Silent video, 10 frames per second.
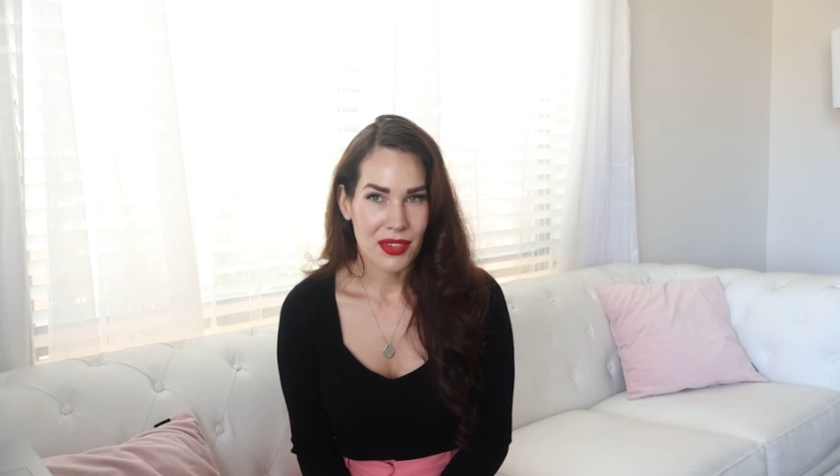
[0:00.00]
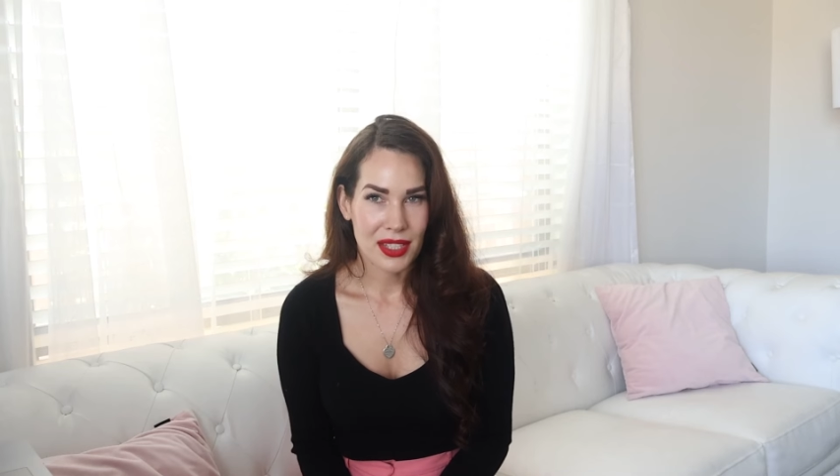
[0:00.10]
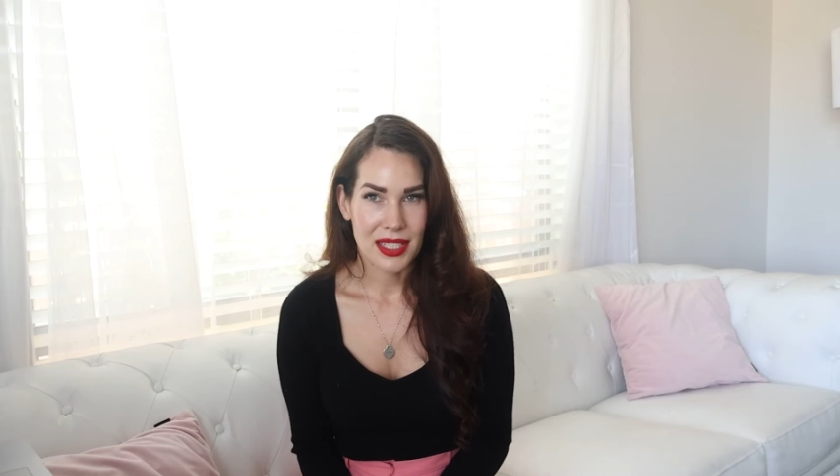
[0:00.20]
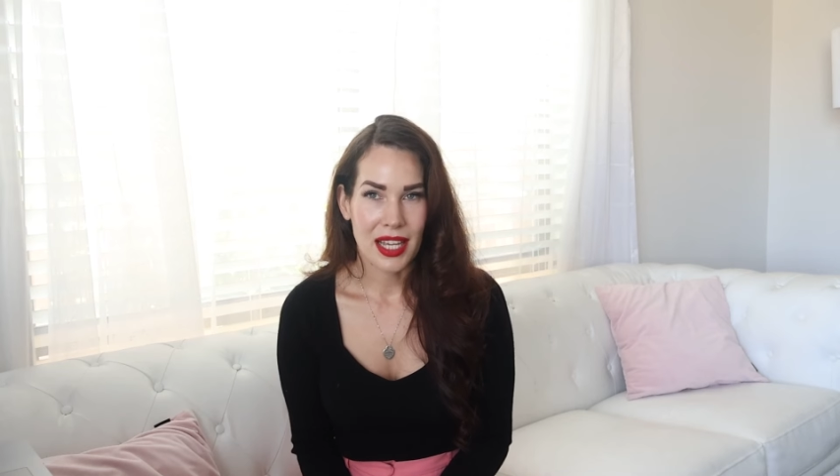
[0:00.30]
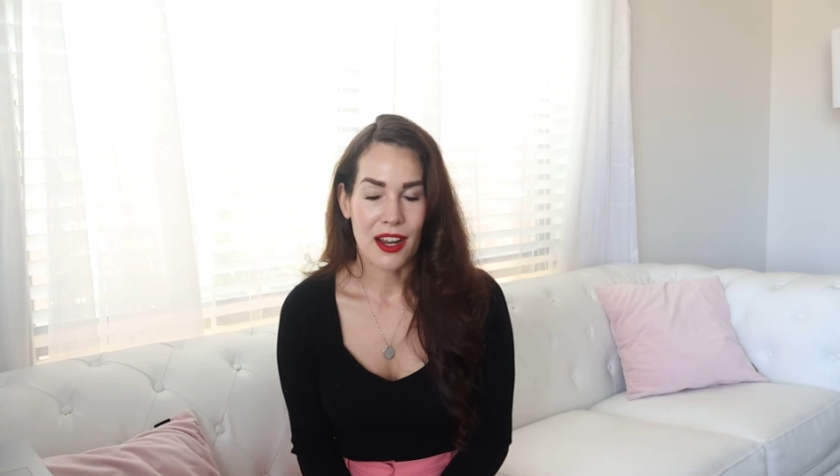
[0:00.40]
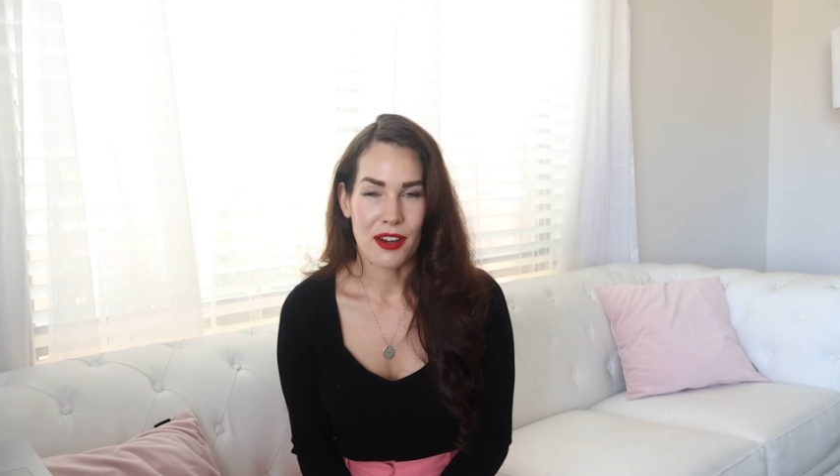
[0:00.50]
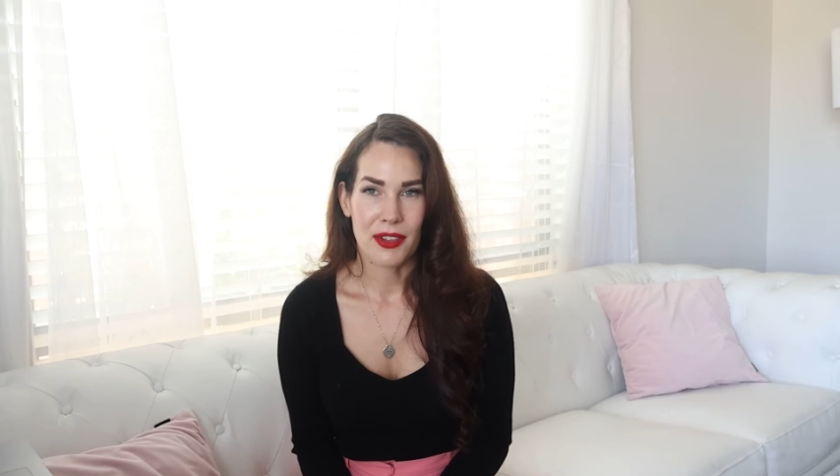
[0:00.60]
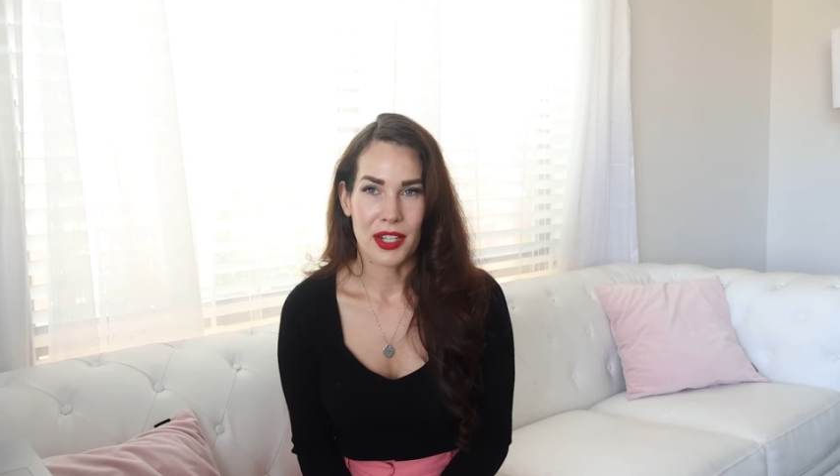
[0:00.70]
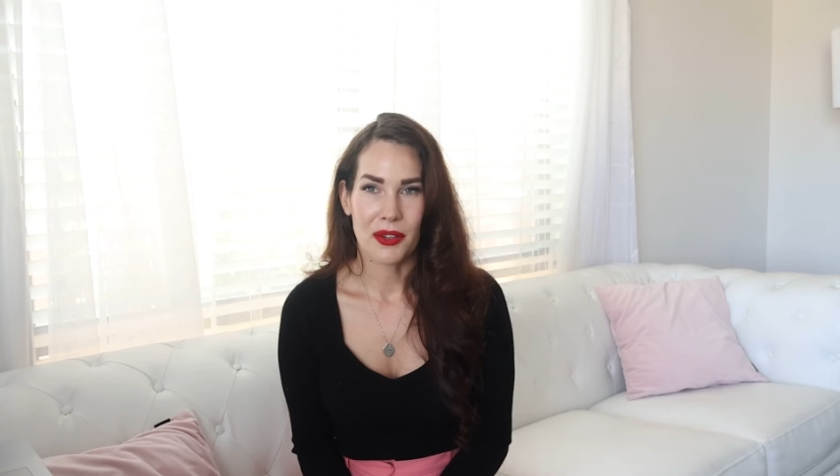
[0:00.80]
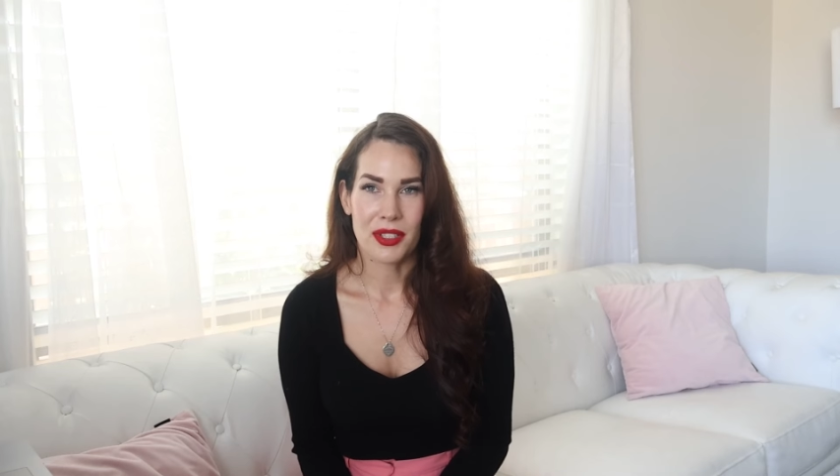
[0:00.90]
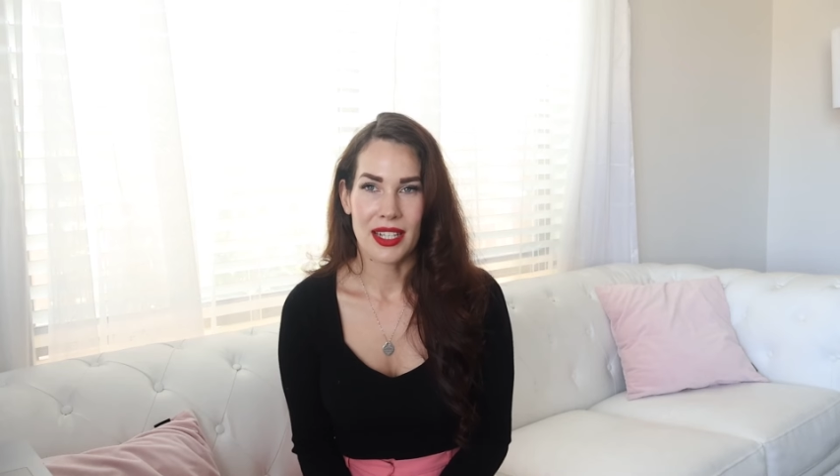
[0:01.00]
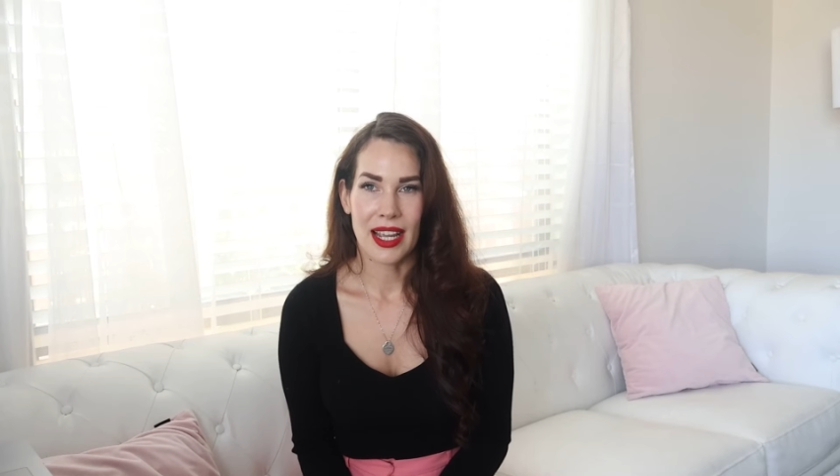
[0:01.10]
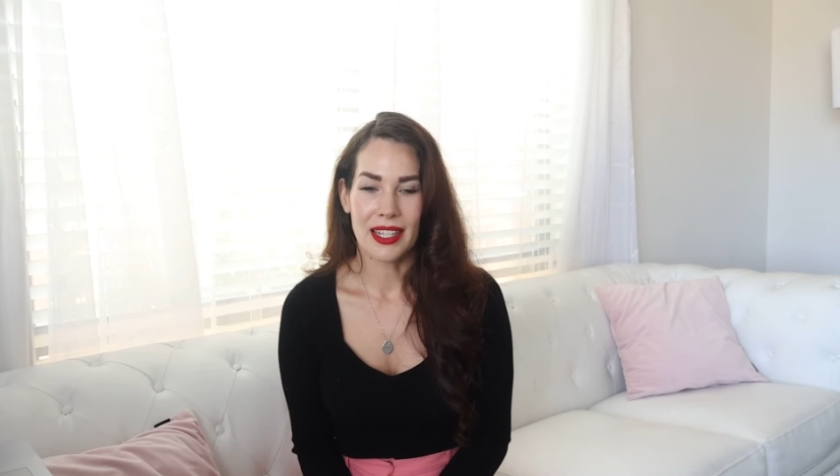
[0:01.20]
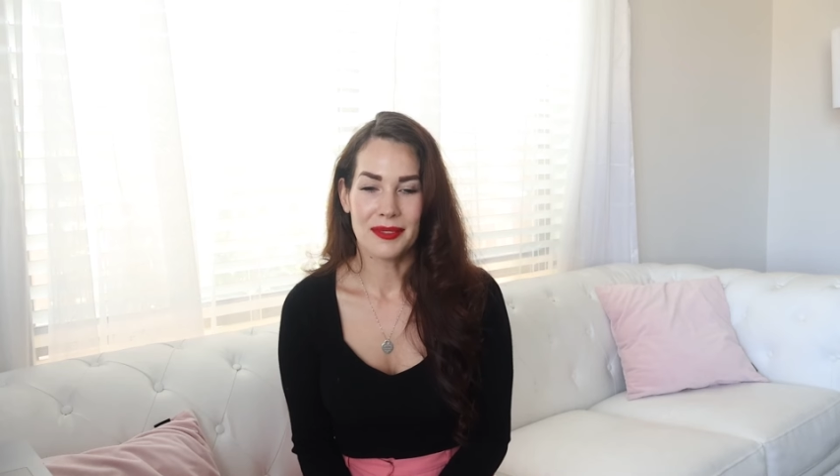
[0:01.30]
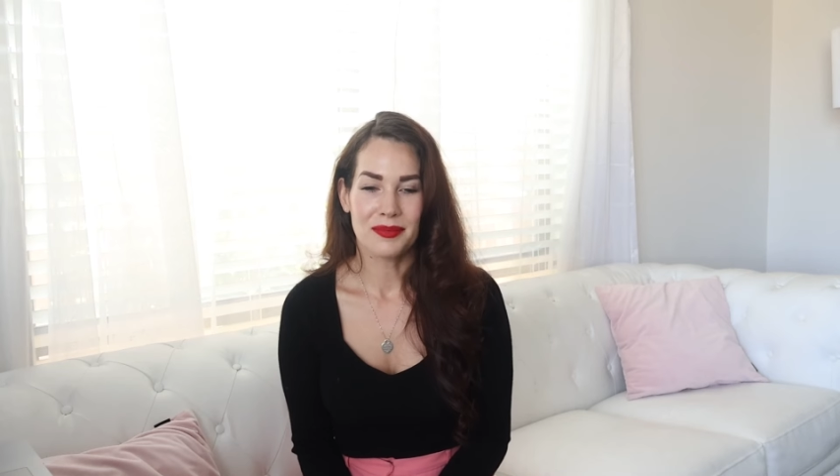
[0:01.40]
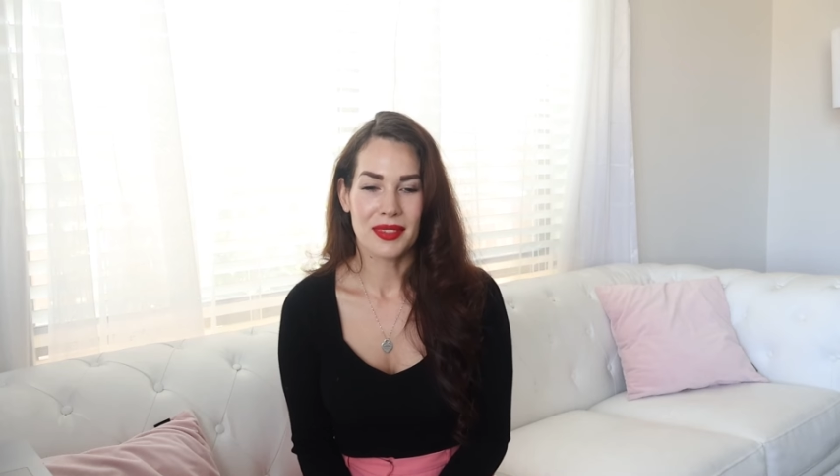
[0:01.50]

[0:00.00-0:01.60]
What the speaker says: this entire video today